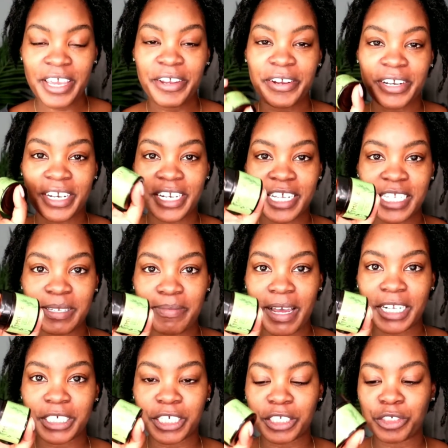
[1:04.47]
You're going to need some
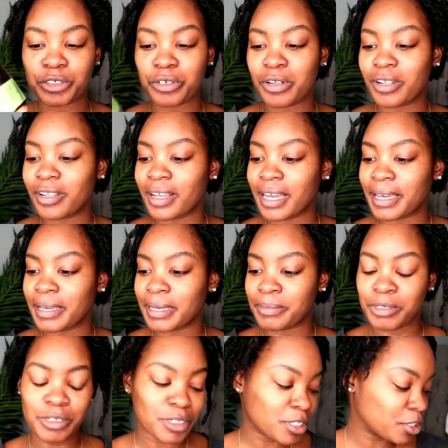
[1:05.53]
edge control. I am
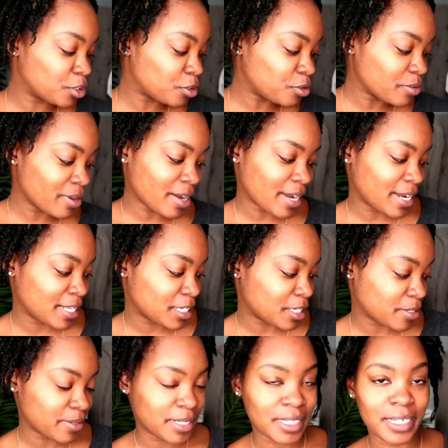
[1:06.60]
using two kinds,
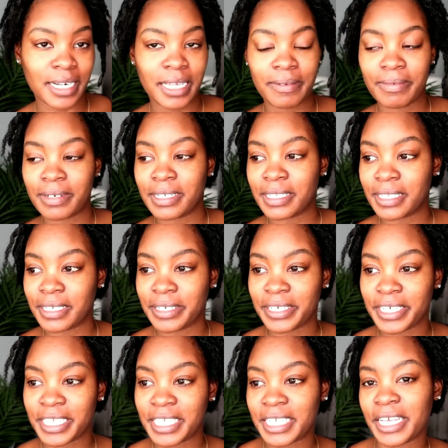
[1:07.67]
so it's not even a
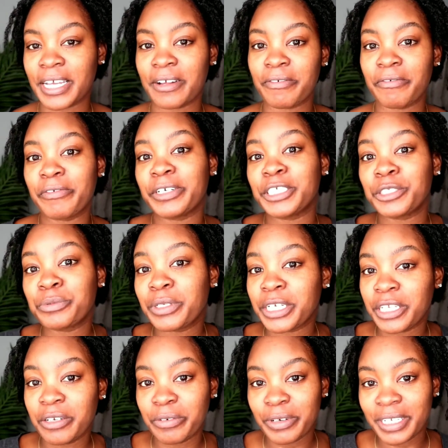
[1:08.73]
serious thing of which
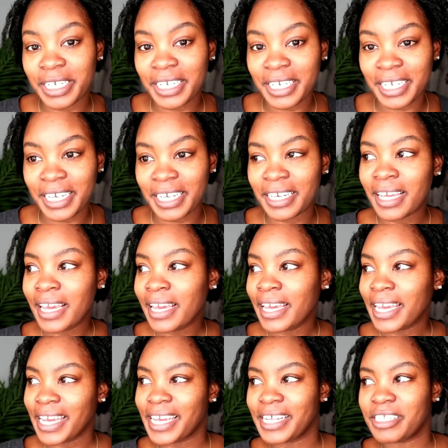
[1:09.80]
one you really need.
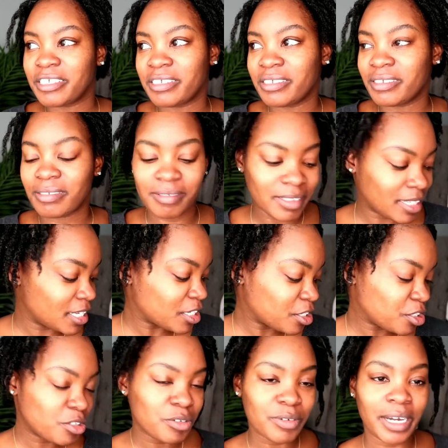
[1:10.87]
It's these
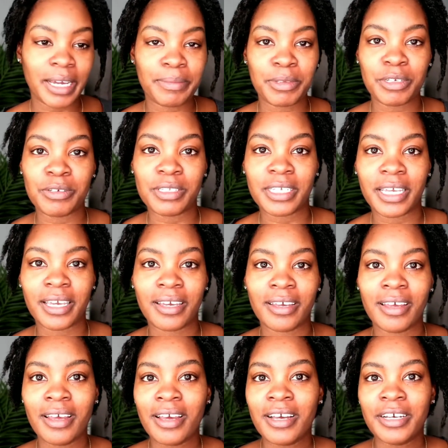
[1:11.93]
two I'm using.